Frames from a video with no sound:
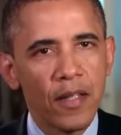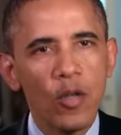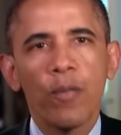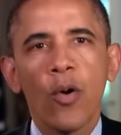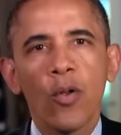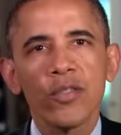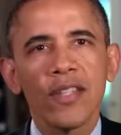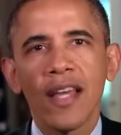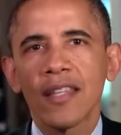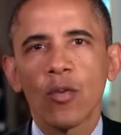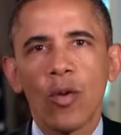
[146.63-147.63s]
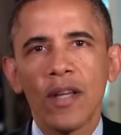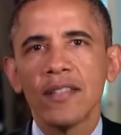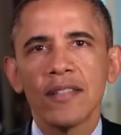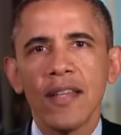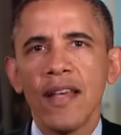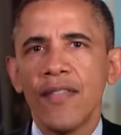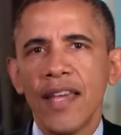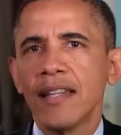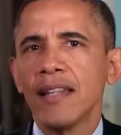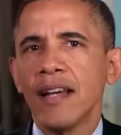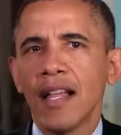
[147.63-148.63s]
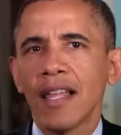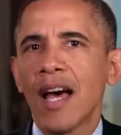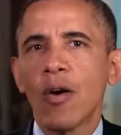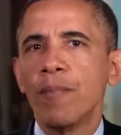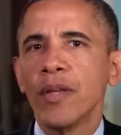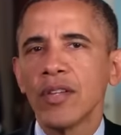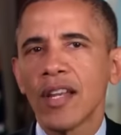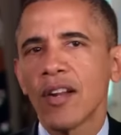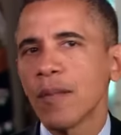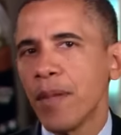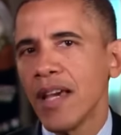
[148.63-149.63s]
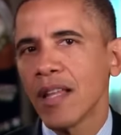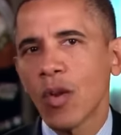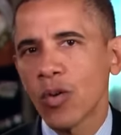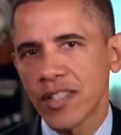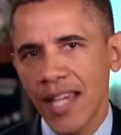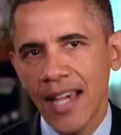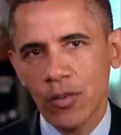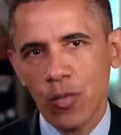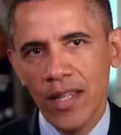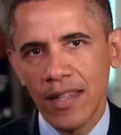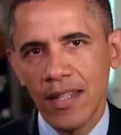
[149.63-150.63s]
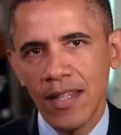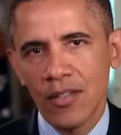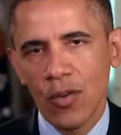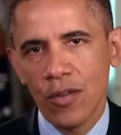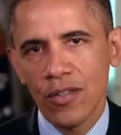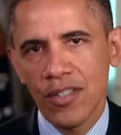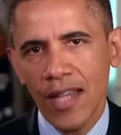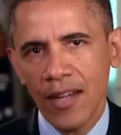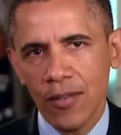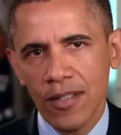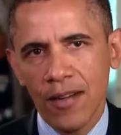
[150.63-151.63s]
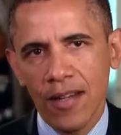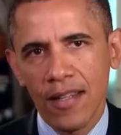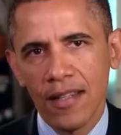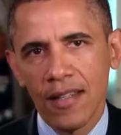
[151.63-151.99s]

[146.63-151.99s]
Loopholes like the ones that allow a billionaire to pay a lower tax rate than his or her secretary.